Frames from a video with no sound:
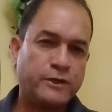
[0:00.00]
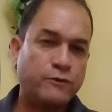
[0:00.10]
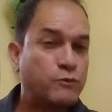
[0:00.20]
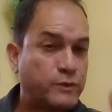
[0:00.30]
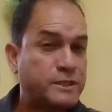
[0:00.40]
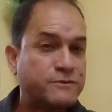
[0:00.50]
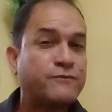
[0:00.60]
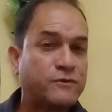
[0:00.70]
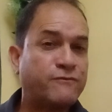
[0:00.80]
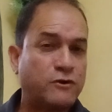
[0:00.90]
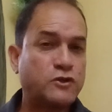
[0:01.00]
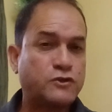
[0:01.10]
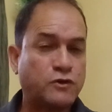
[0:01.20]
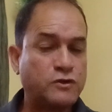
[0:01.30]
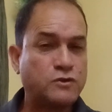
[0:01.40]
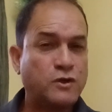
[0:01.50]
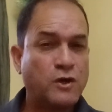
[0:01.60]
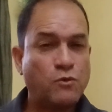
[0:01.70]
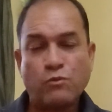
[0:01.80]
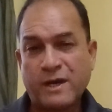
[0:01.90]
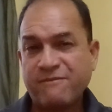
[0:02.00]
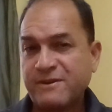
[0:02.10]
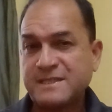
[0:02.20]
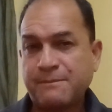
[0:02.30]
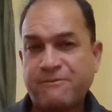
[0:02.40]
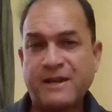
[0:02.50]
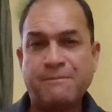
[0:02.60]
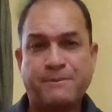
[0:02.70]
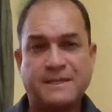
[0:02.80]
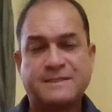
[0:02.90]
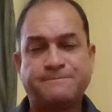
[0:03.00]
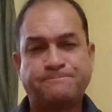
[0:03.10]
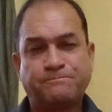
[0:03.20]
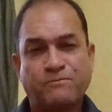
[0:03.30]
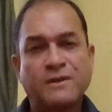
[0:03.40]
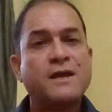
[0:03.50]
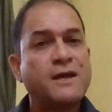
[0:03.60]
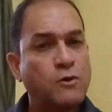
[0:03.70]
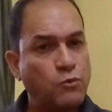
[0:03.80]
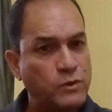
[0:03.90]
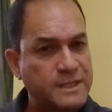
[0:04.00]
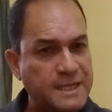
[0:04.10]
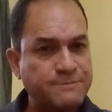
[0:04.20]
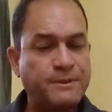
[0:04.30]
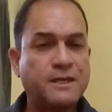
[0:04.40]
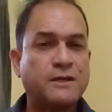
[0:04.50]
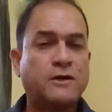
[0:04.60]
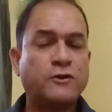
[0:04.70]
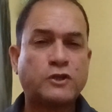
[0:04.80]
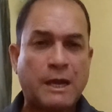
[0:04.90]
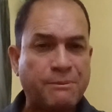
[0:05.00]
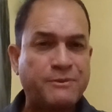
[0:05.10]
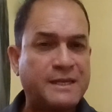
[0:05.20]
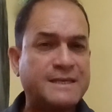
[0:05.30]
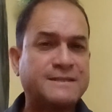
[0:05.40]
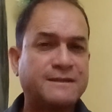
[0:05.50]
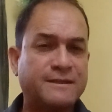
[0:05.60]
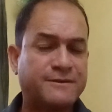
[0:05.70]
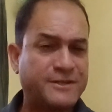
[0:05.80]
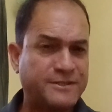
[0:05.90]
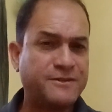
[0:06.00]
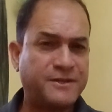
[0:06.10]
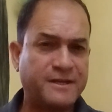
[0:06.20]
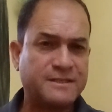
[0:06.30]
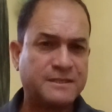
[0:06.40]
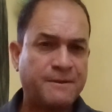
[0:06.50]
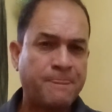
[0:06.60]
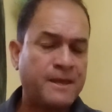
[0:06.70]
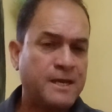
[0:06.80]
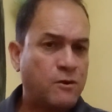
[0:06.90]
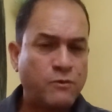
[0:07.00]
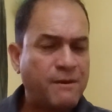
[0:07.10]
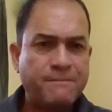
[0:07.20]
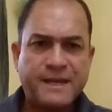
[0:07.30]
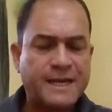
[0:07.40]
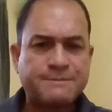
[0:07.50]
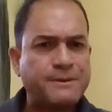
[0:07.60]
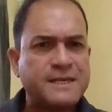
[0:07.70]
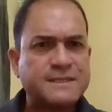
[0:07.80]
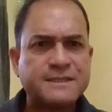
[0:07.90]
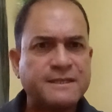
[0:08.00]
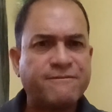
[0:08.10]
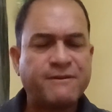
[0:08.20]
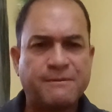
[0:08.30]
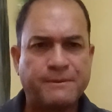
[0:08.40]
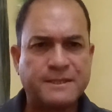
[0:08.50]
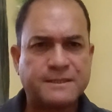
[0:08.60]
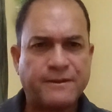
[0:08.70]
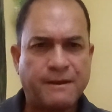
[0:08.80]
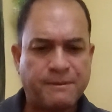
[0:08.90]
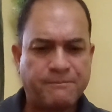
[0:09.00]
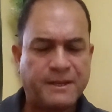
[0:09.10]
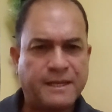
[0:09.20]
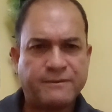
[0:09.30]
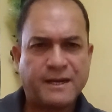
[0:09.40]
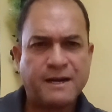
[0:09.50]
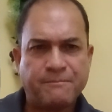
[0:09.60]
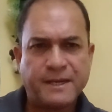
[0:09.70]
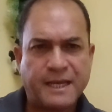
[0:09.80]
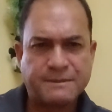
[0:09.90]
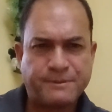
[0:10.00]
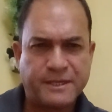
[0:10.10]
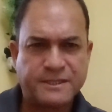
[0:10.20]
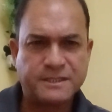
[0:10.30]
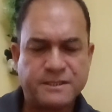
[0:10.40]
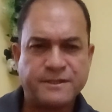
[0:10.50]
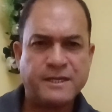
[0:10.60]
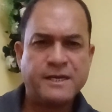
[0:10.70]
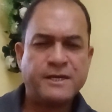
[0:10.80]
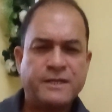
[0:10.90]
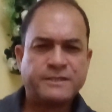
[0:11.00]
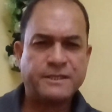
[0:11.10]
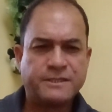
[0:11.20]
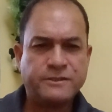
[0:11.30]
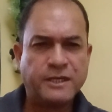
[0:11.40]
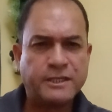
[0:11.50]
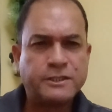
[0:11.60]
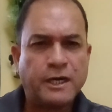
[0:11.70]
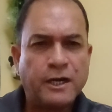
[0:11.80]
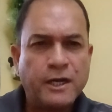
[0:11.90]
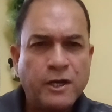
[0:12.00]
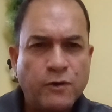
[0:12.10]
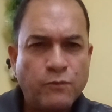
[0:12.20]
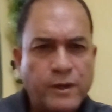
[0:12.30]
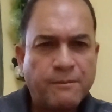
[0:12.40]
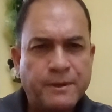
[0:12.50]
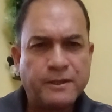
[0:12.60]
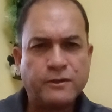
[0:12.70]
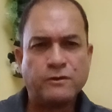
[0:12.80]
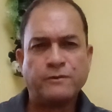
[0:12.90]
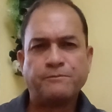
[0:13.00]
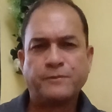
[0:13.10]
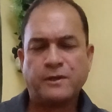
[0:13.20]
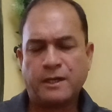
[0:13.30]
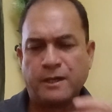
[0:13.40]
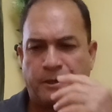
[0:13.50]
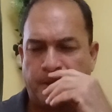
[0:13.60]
which is your first choice. What if it's the Philippines, which has been on top of the list in recent years? We have many experiences in the Philippines. I mean, there are many experiences says that we have been, um,